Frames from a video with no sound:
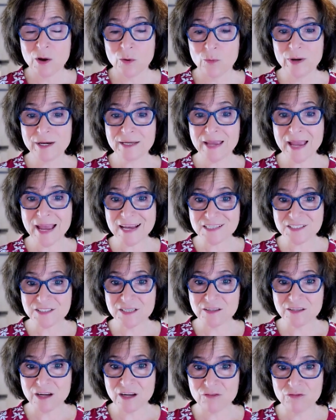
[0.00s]
when
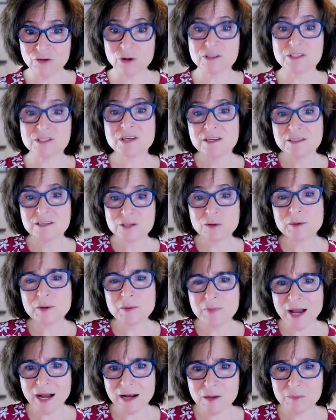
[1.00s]
casting their votes. So let
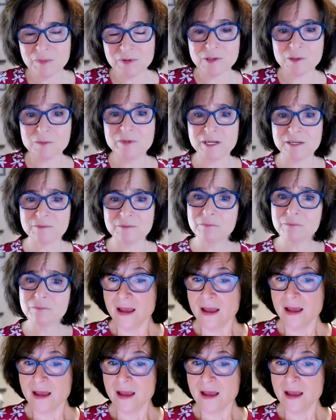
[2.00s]
me back up a little bit.